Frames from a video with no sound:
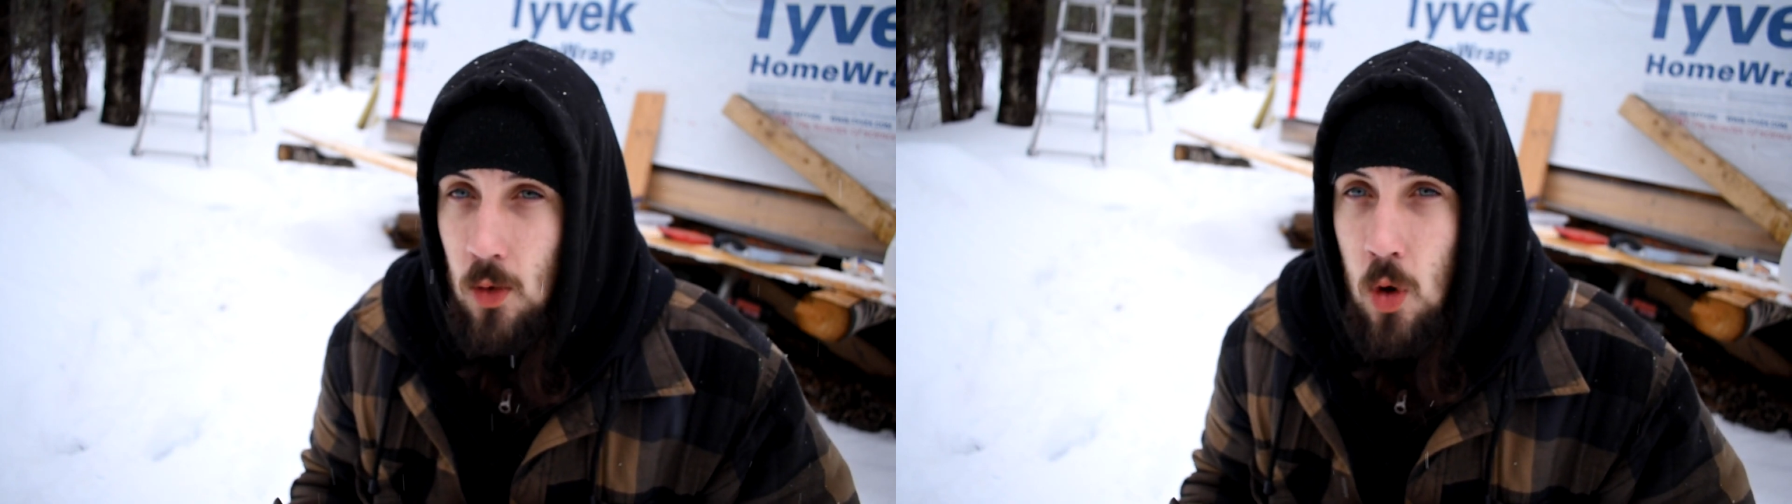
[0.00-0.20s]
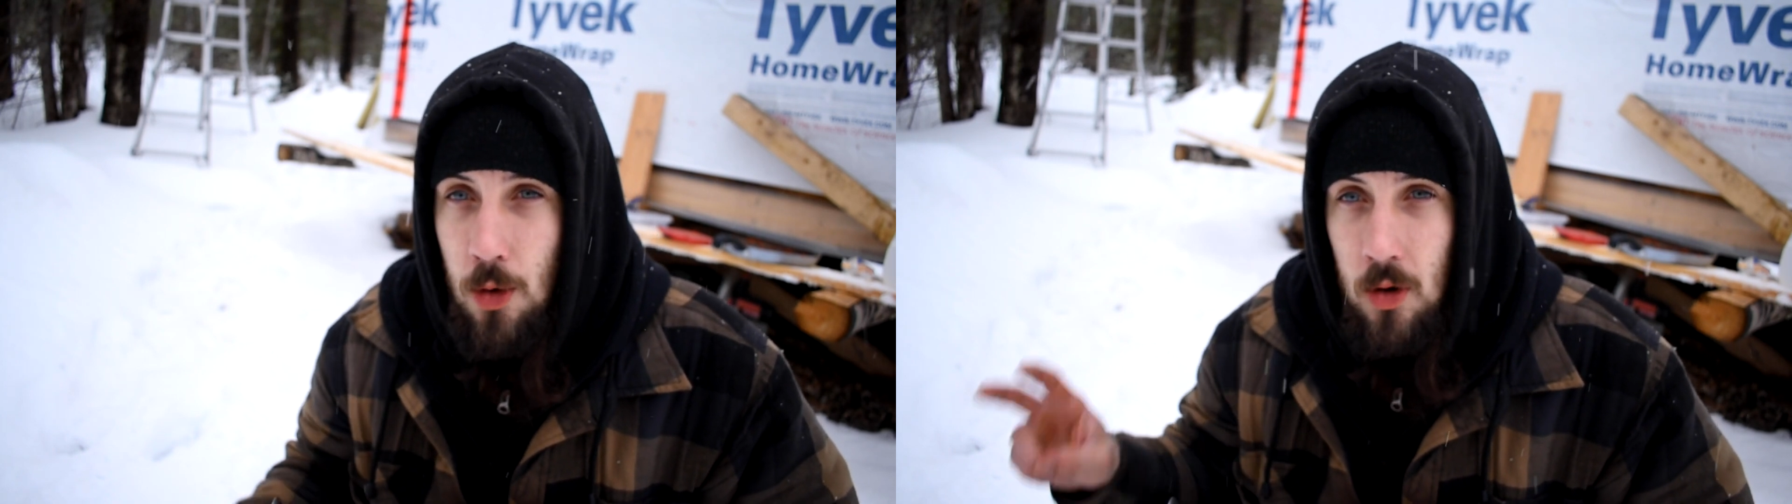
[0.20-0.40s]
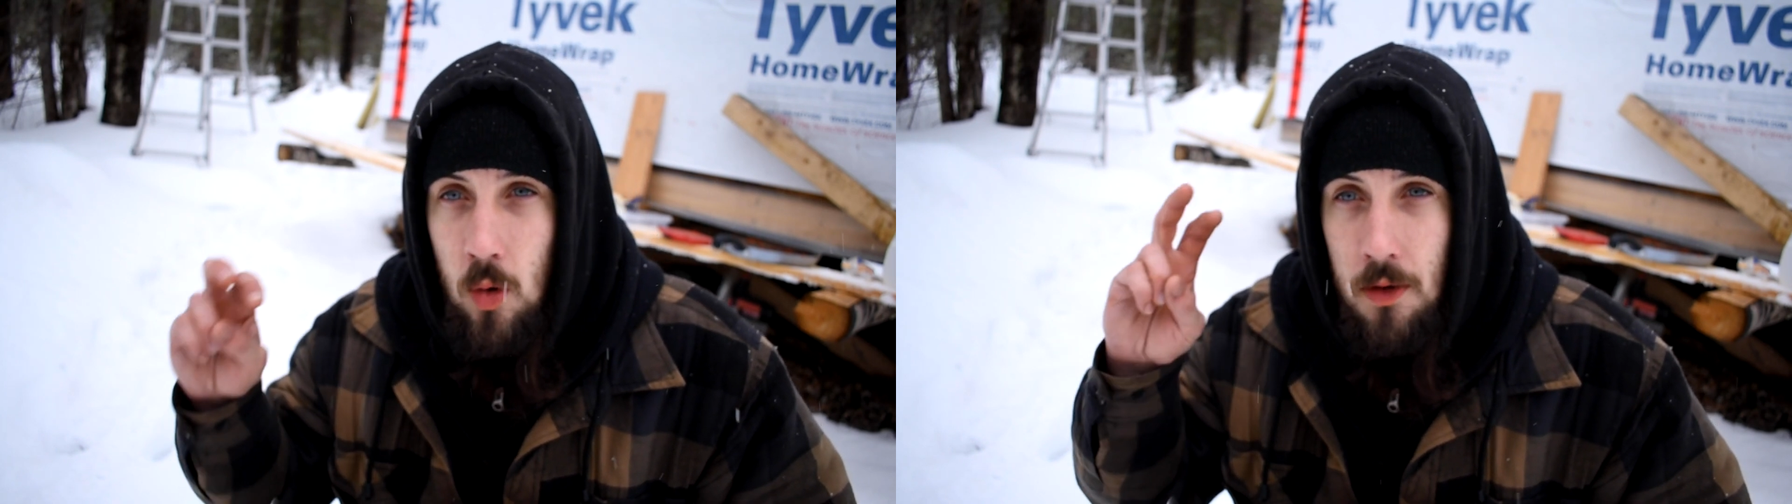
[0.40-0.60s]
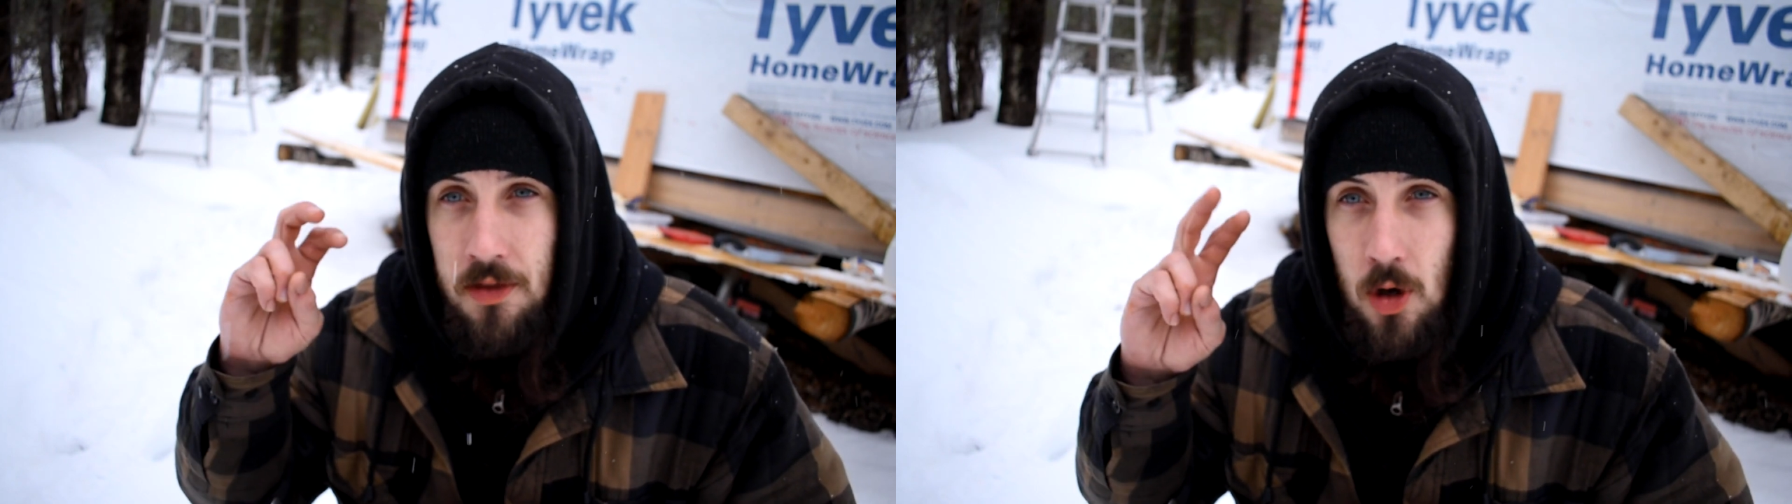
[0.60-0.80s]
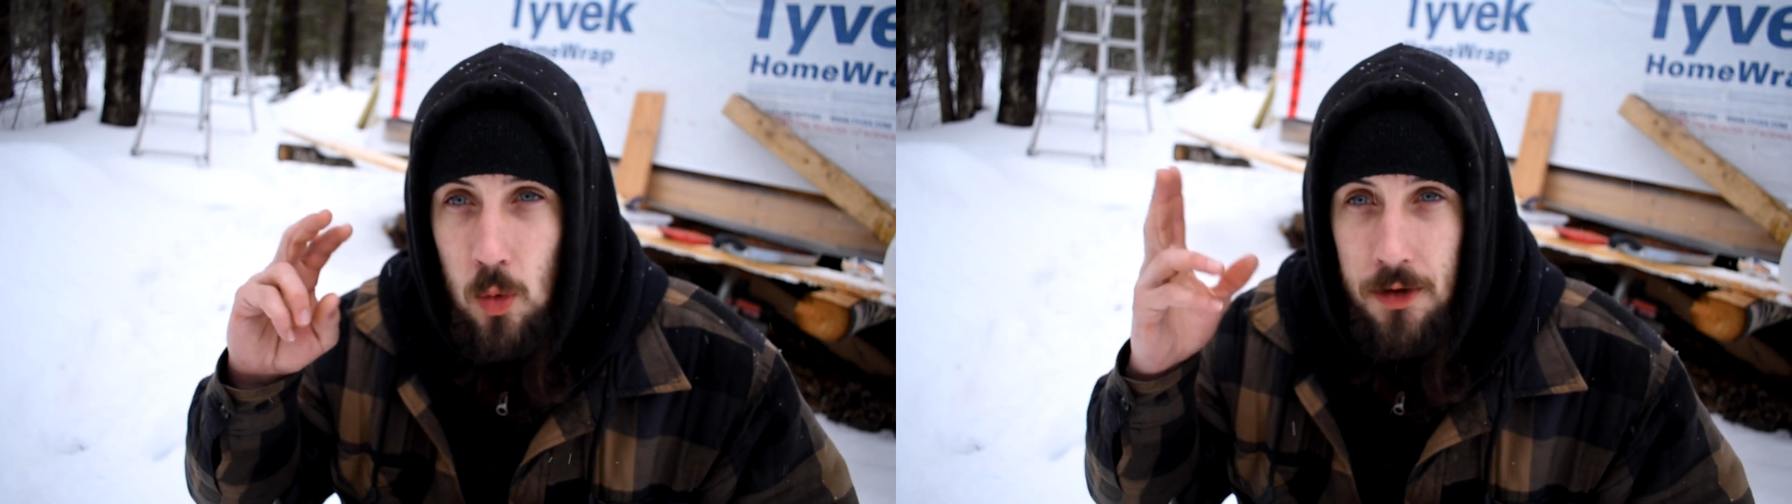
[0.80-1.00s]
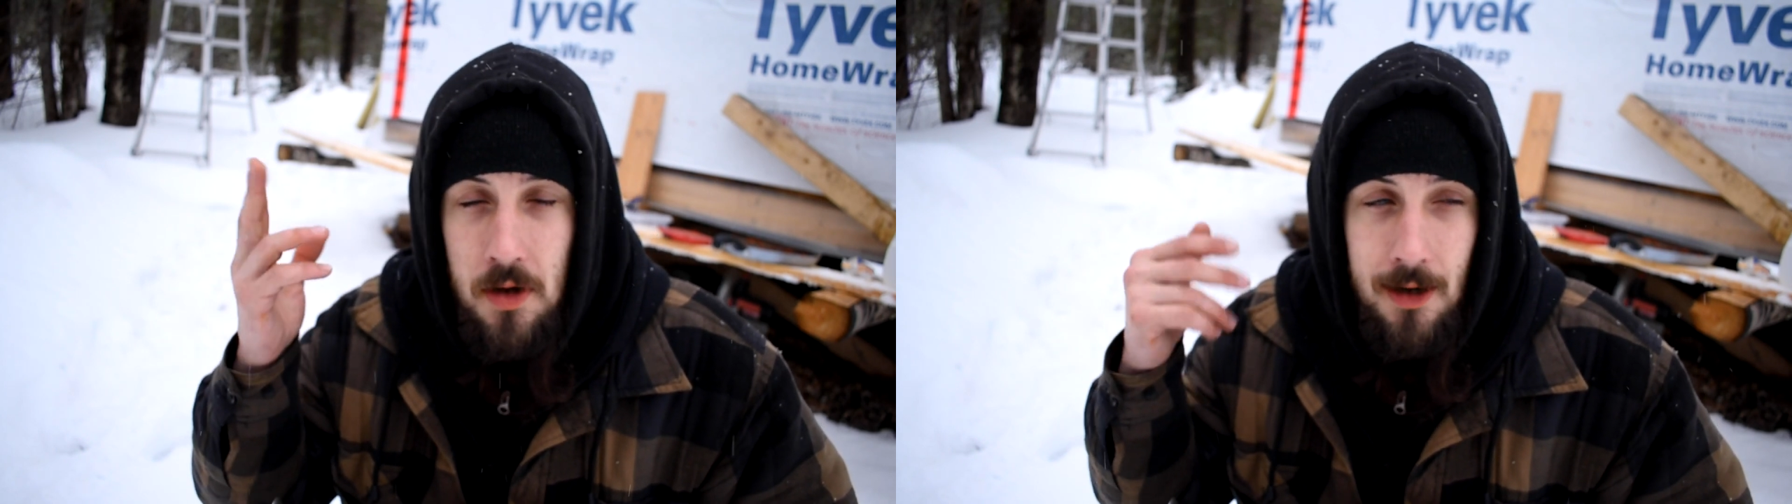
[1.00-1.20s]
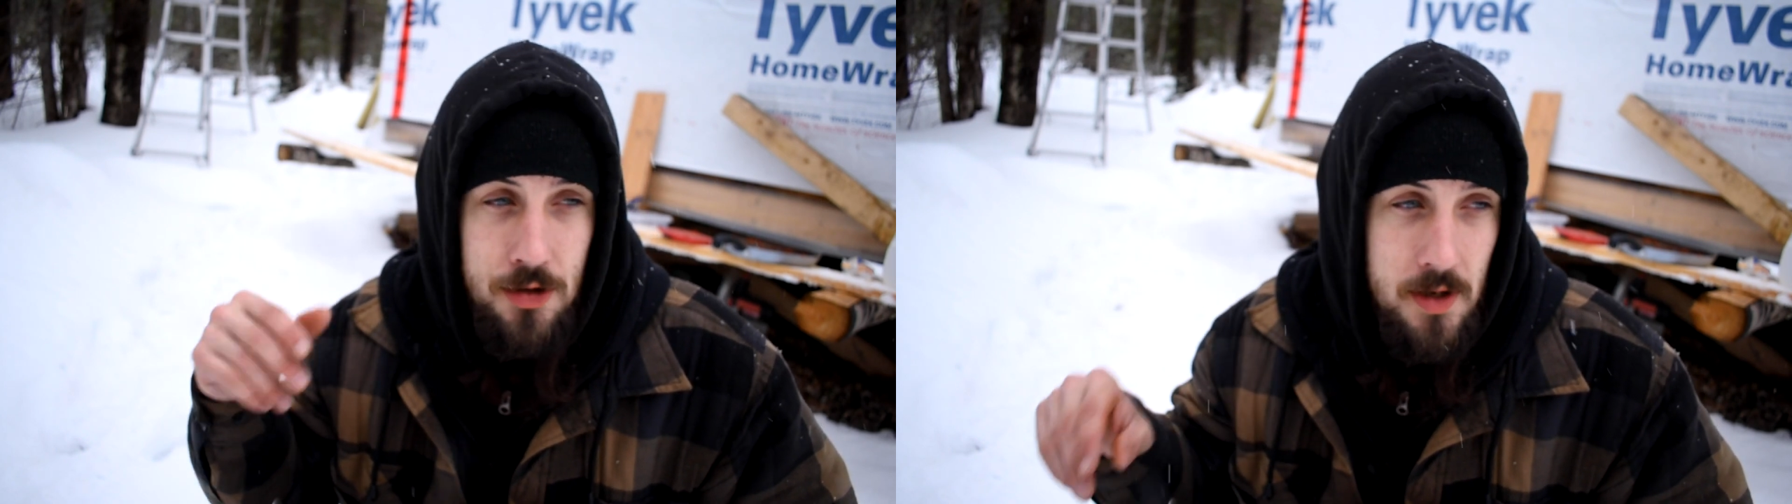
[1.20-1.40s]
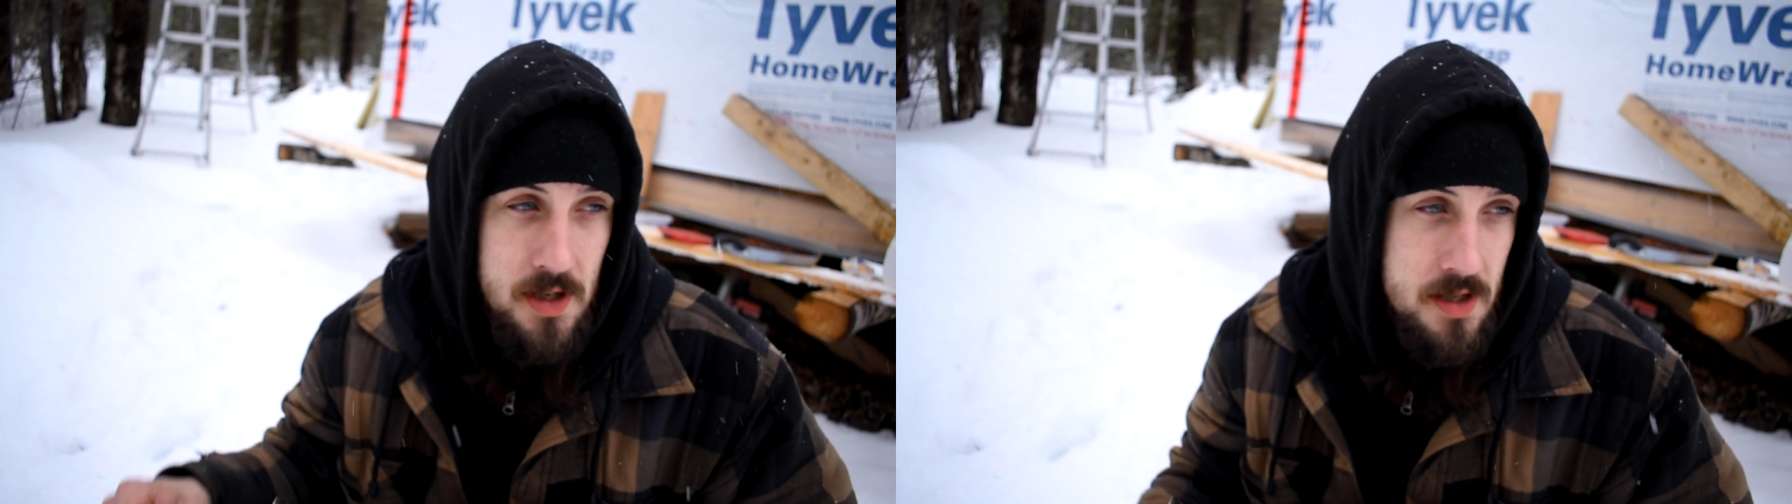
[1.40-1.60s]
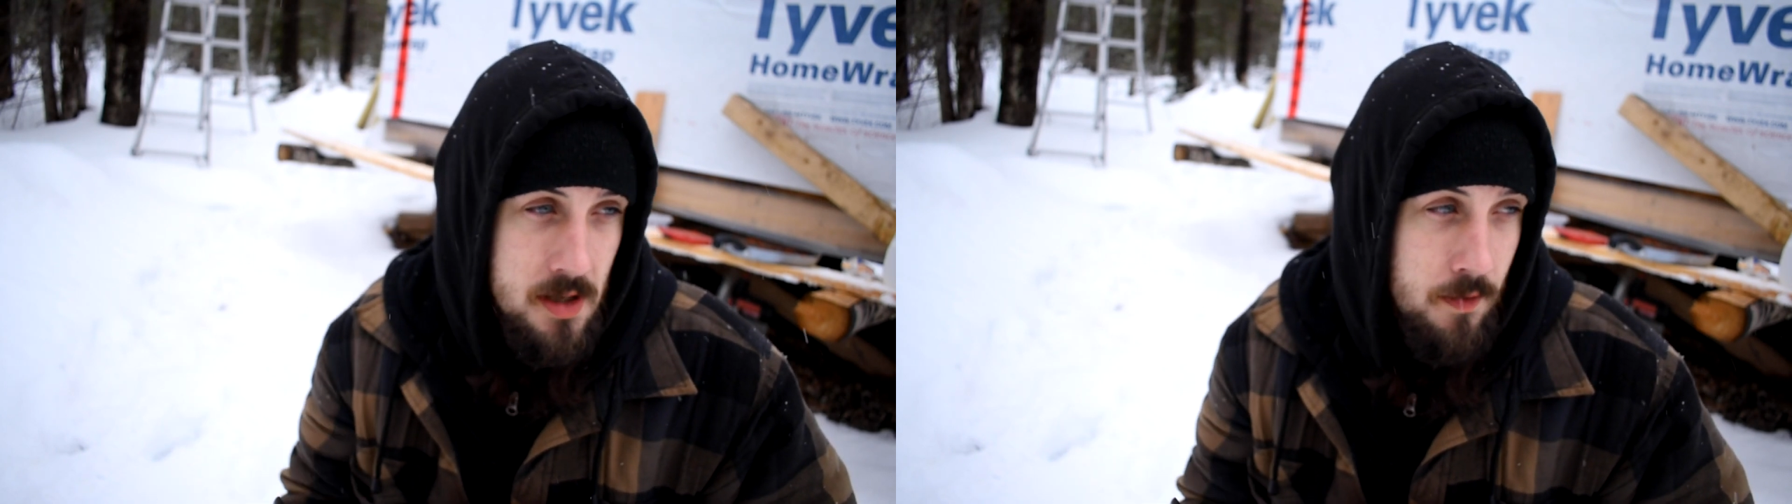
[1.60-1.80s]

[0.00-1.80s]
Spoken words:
quote unquote third world countries,